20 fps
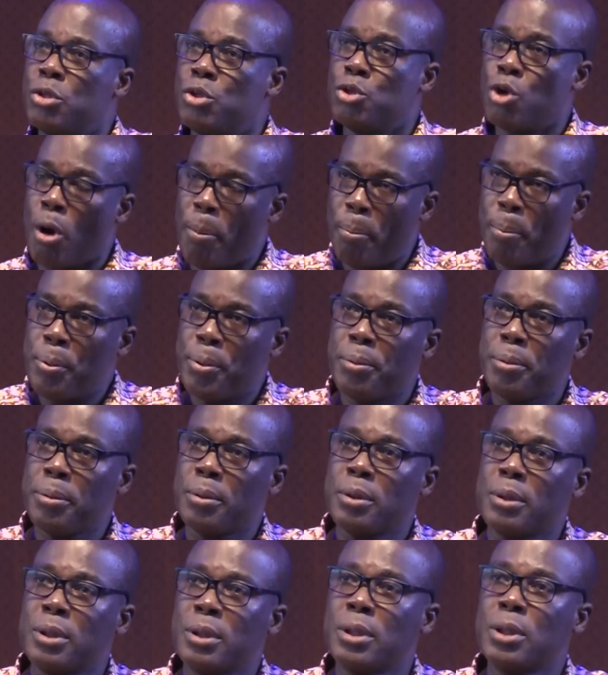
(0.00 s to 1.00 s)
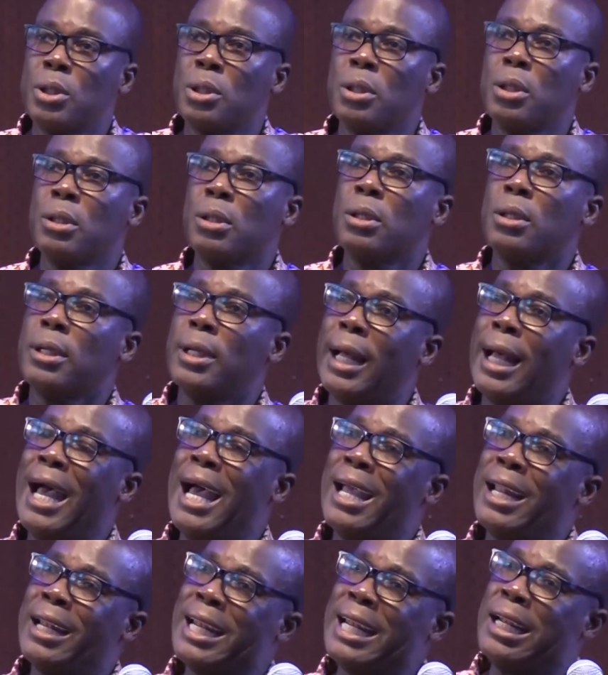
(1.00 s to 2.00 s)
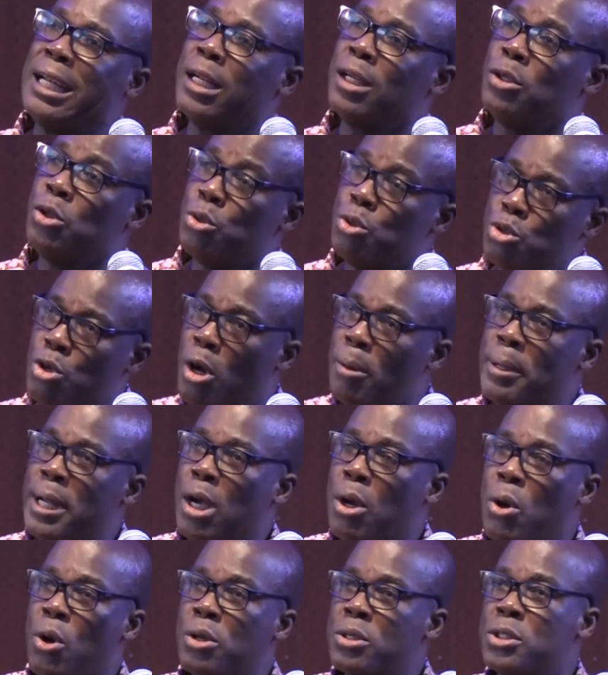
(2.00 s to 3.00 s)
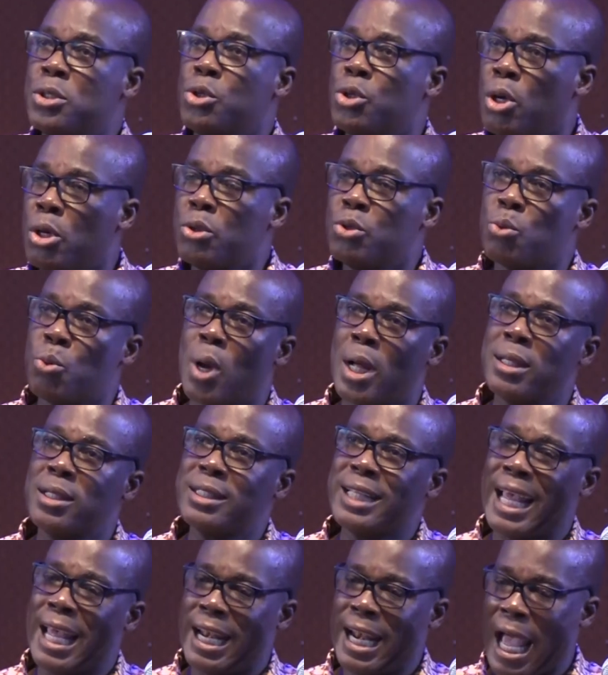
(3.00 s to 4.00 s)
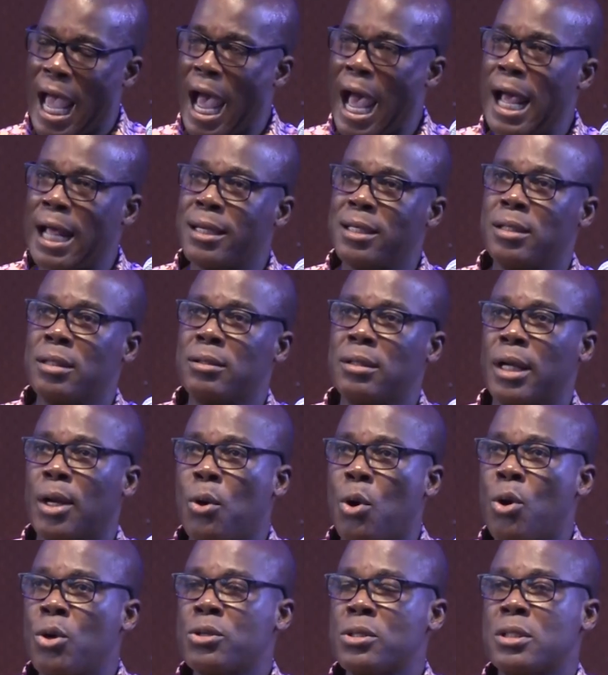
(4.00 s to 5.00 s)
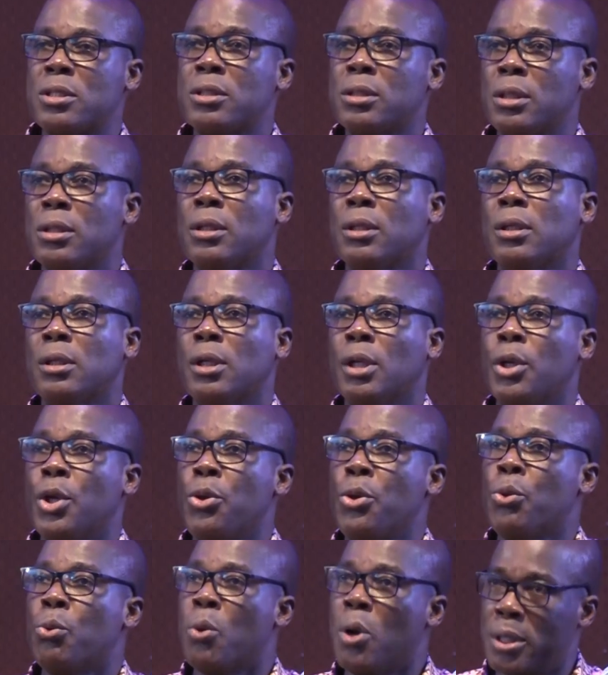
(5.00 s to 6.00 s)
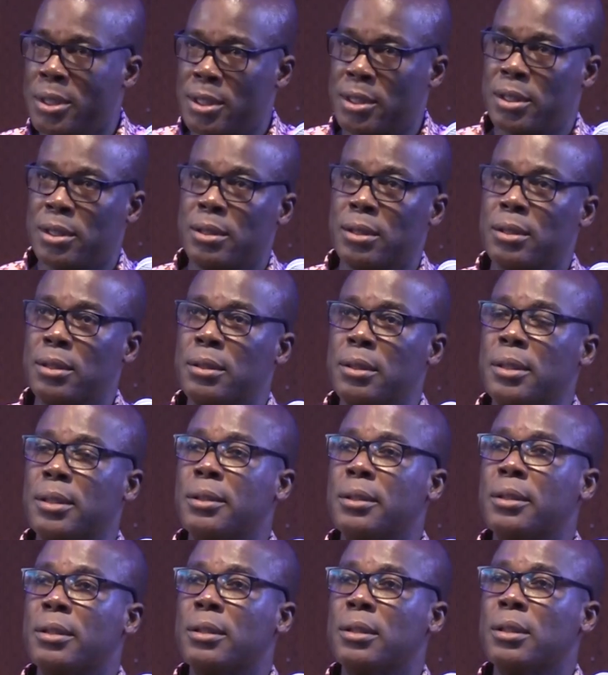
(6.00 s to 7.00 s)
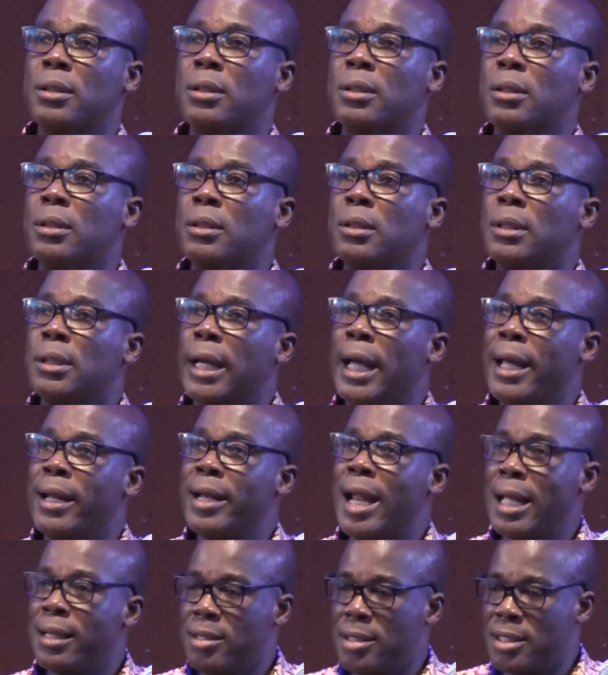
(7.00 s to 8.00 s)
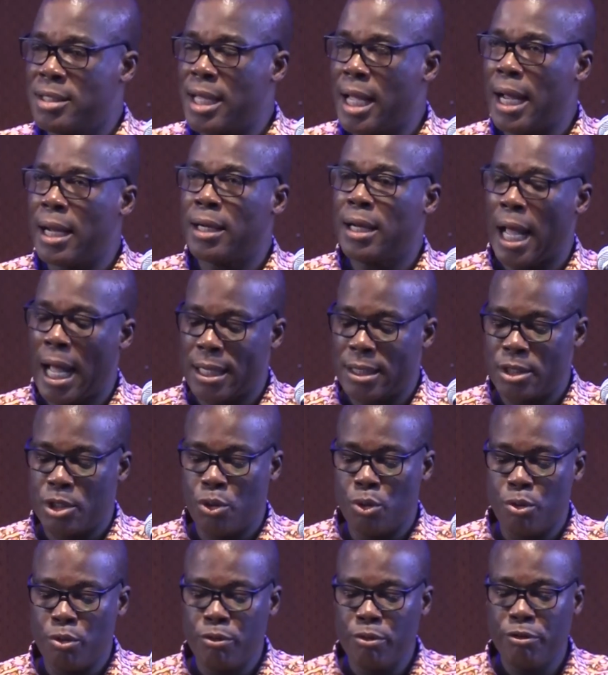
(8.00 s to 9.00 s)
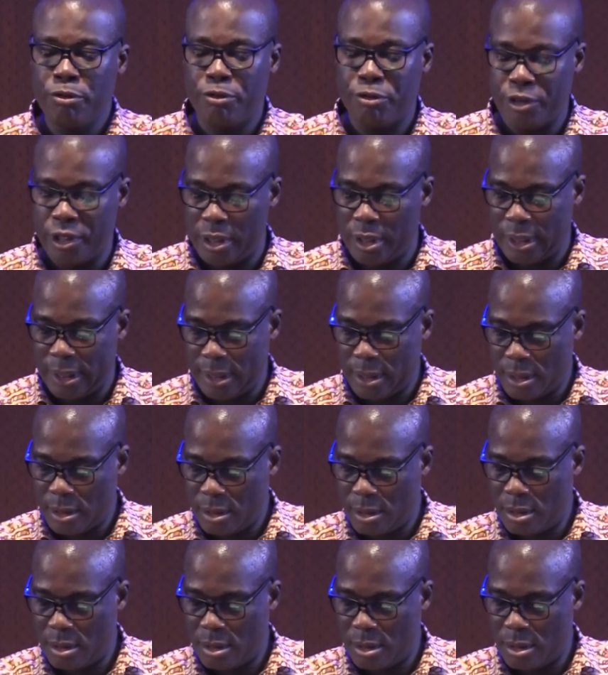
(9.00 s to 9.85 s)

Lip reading: drop, and you drop the course you don't want and add the course you want. And that is done at no fee.